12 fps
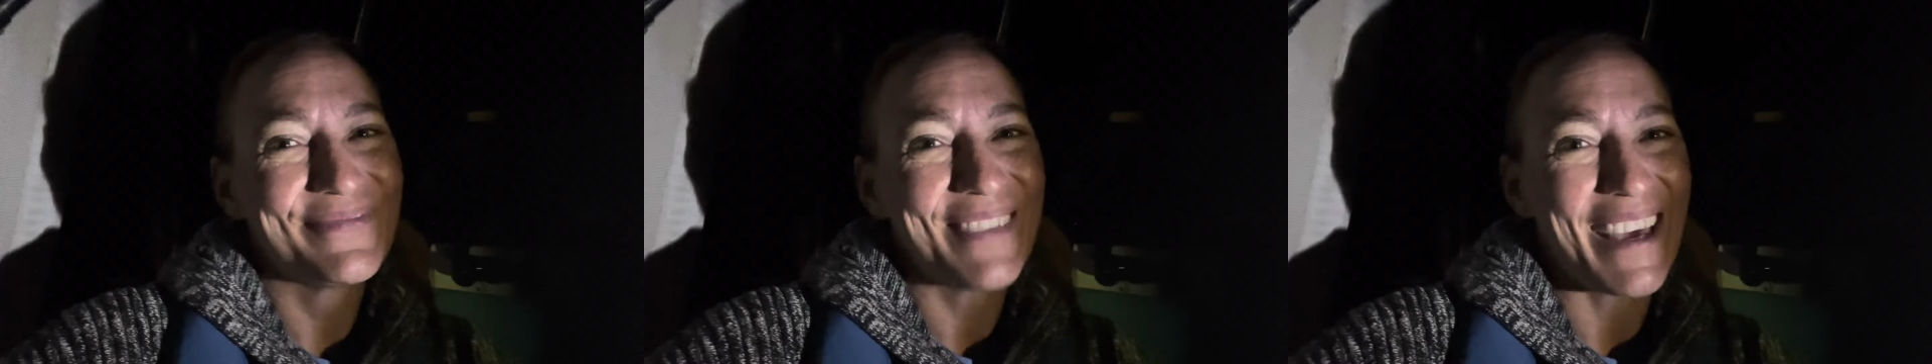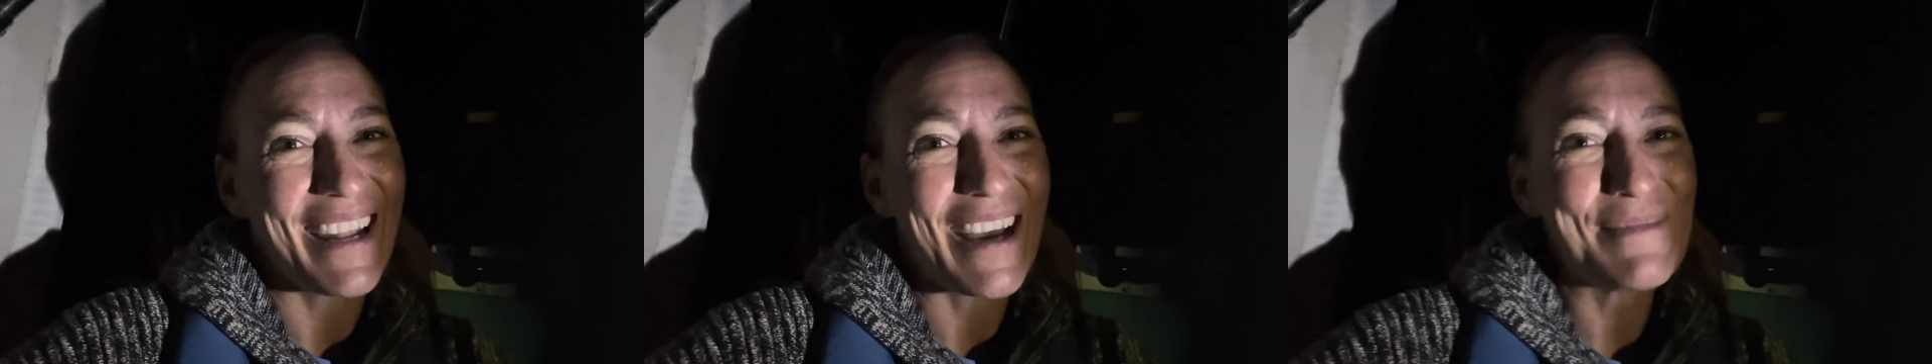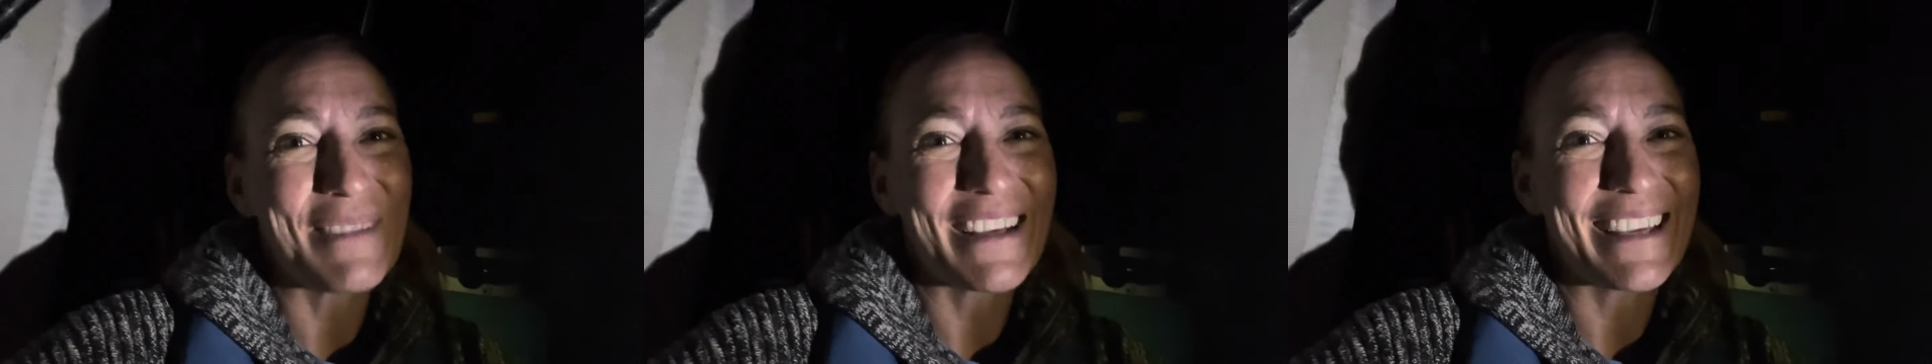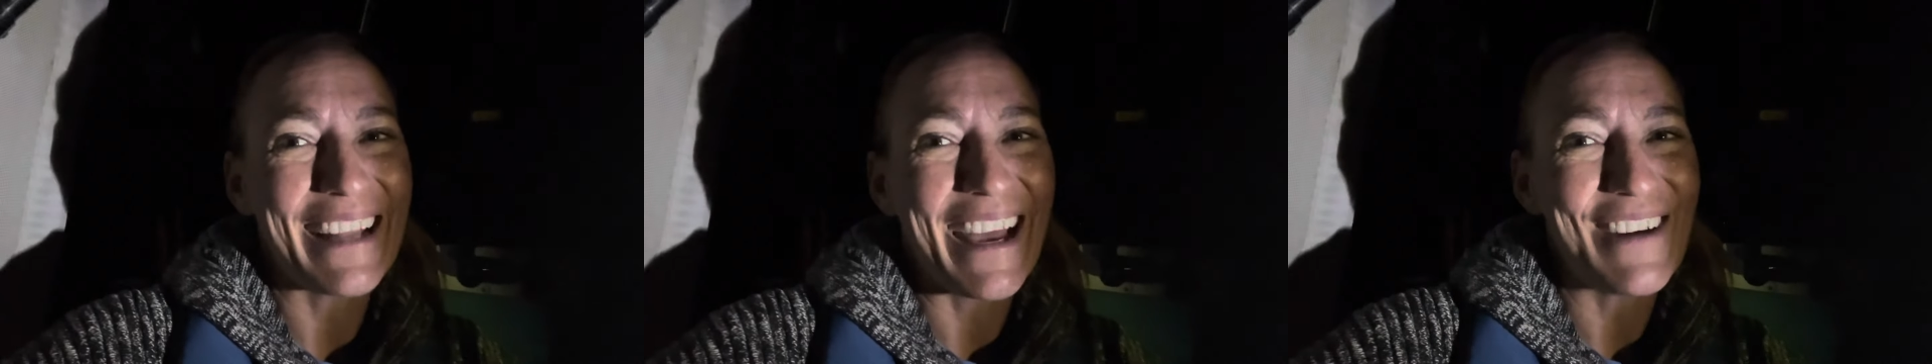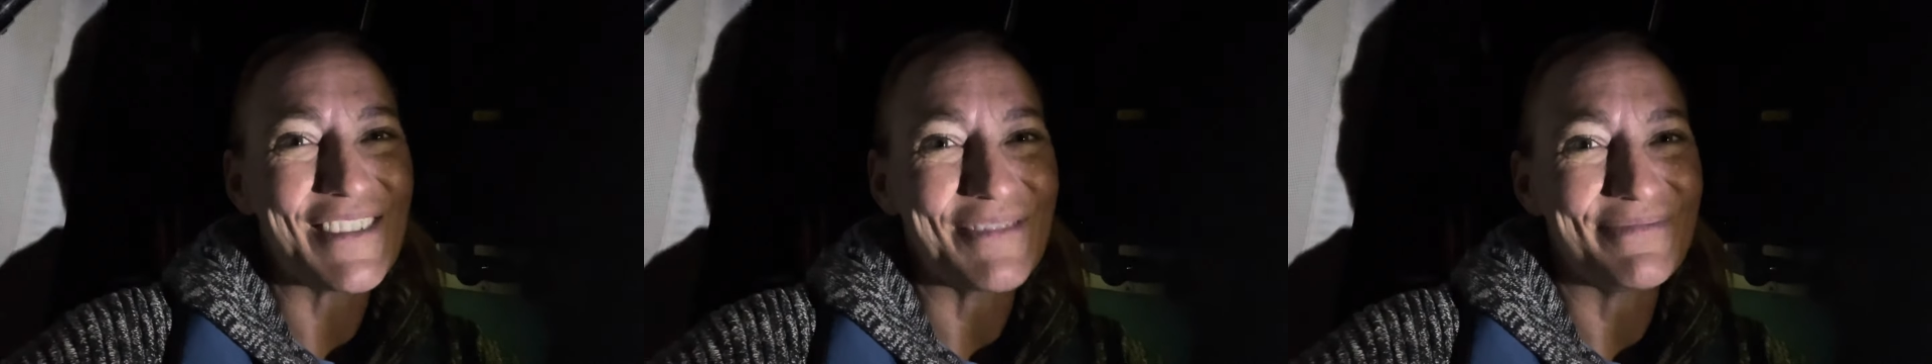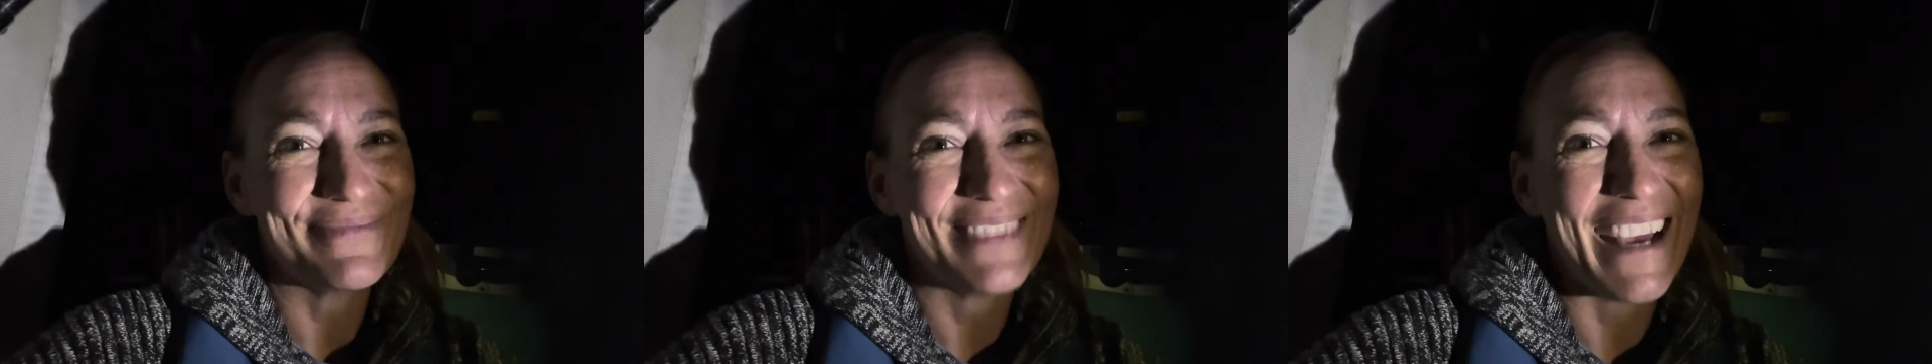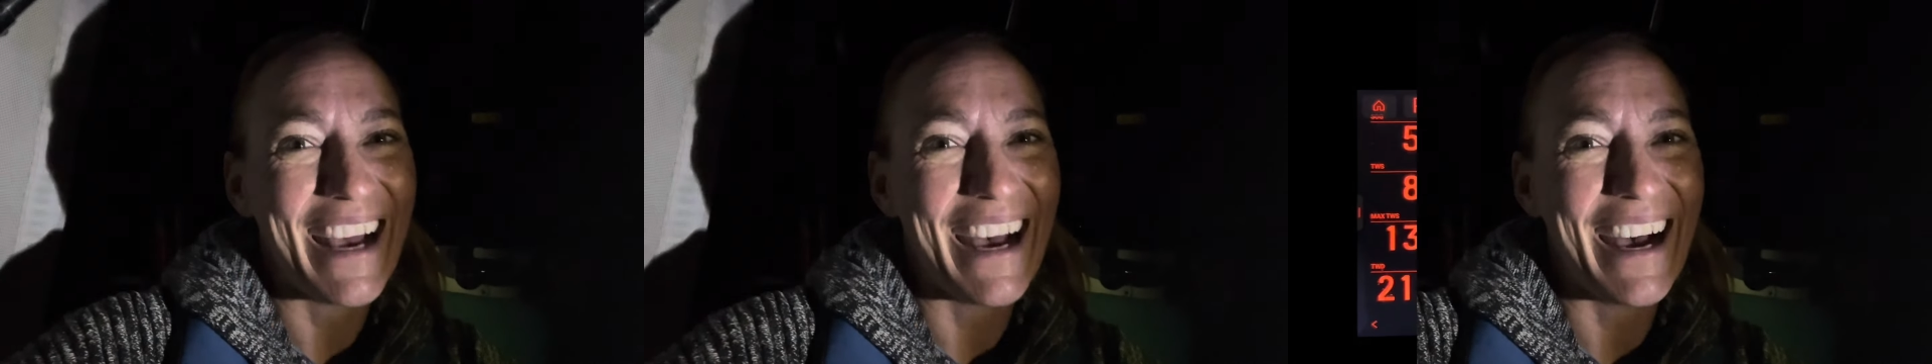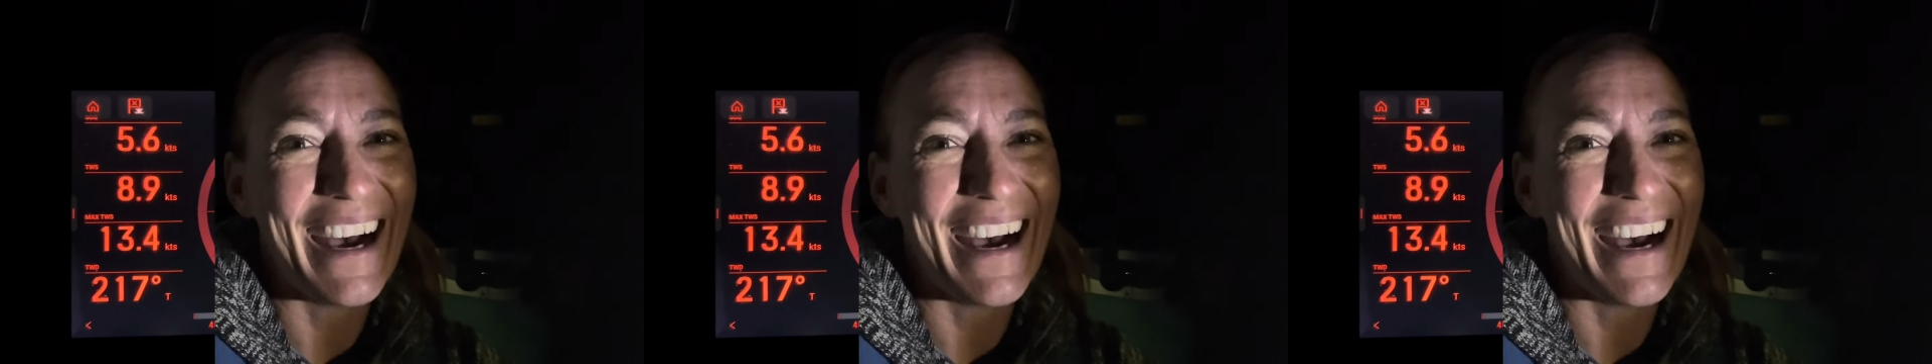and I'm lucky to have him.